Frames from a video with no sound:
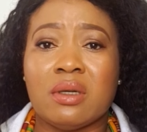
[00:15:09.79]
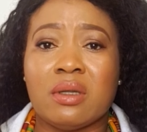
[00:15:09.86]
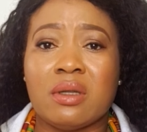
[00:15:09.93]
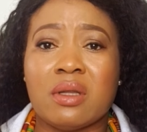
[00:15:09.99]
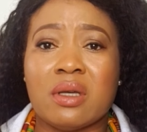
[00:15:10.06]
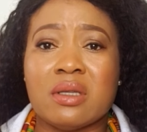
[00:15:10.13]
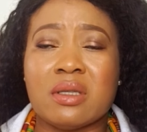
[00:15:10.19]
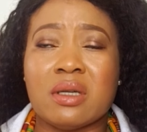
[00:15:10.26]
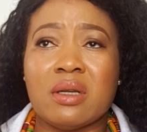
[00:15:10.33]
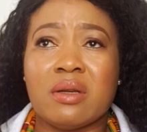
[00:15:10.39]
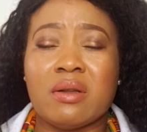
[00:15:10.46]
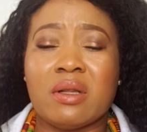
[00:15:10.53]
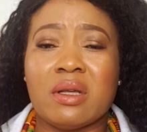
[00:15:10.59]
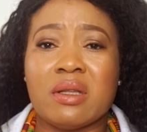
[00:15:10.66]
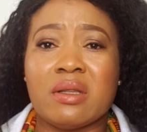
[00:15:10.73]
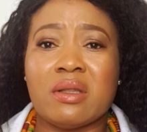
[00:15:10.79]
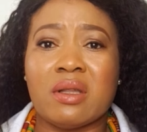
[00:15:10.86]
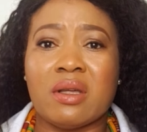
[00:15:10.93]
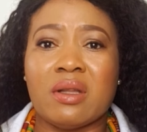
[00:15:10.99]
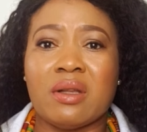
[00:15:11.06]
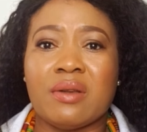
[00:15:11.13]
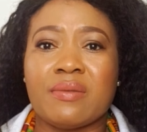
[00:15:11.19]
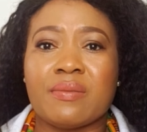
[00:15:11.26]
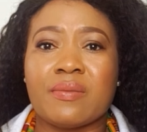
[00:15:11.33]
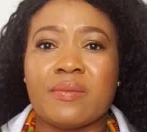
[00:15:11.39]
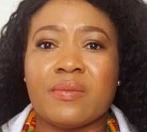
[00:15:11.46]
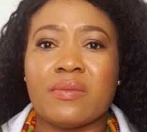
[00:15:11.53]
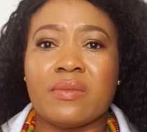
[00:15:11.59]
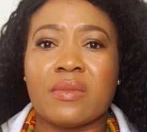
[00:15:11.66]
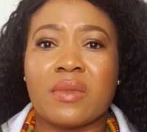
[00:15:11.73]
there's another thing.
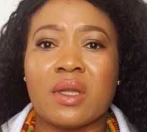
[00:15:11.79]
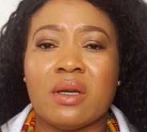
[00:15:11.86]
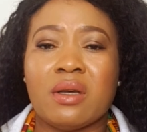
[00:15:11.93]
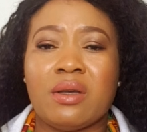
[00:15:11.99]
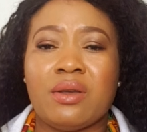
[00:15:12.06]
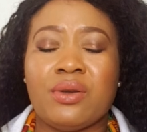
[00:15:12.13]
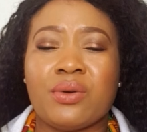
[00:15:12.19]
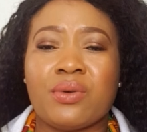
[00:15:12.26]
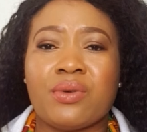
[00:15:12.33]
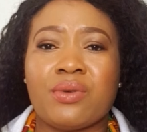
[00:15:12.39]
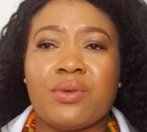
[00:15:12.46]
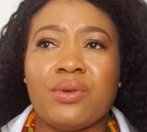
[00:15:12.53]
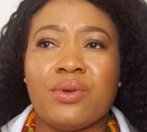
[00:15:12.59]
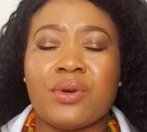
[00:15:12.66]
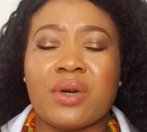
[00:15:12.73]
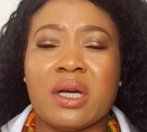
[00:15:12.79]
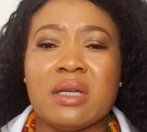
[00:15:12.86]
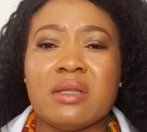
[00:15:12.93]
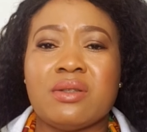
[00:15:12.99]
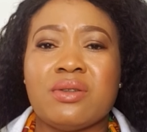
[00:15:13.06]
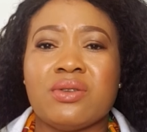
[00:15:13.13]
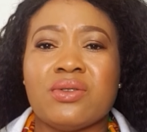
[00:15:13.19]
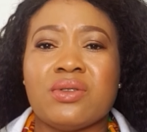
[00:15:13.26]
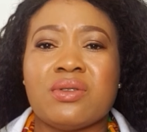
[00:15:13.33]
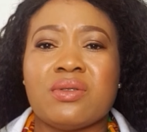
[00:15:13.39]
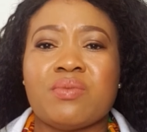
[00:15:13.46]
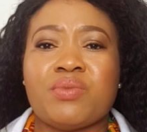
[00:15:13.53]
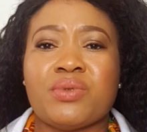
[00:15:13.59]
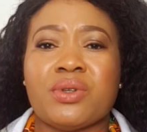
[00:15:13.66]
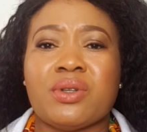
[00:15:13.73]
You can't use
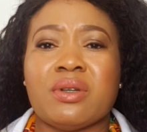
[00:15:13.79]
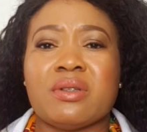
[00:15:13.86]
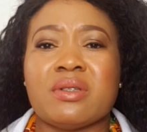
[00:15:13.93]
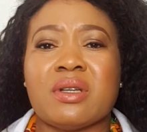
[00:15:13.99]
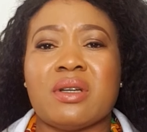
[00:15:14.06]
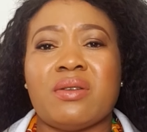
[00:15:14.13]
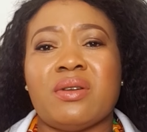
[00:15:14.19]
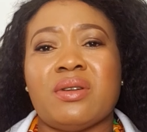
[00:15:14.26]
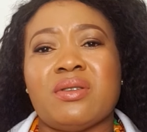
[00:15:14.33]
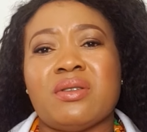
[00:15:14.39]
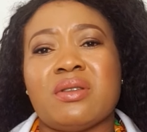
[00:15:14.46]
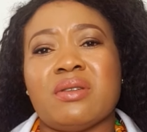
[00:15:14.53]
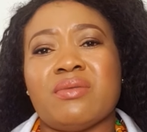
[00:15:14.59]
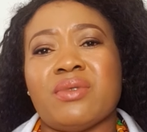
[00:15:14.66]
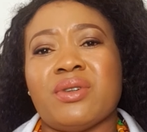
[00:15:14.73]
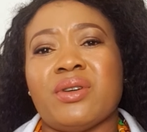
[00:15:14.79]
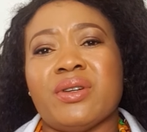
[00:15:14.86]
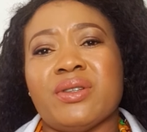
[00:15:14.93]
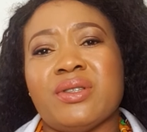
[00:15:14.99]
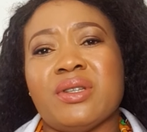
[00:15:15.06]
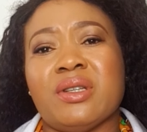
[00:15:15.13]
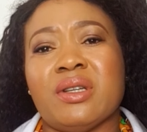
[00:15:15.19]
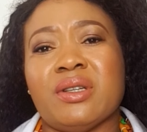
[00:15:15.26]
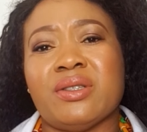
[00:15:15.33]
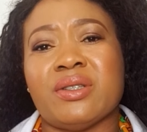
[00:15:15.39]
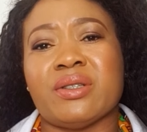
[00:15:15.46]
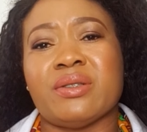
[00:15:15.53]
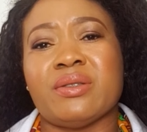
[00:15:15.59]
products that you're using when you're a teenager